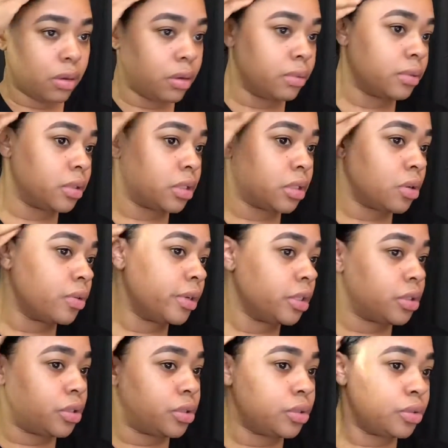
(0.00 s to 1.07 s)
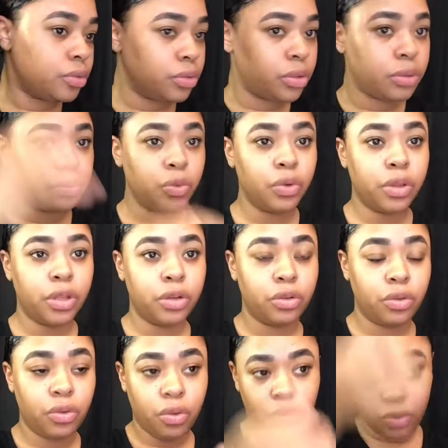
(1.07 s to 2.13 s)
I'm just going to smooth it
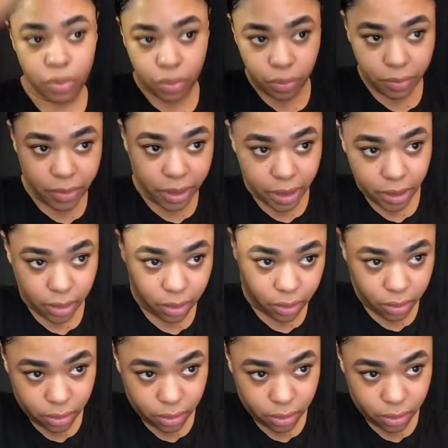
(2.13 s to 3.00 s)
all through my hair.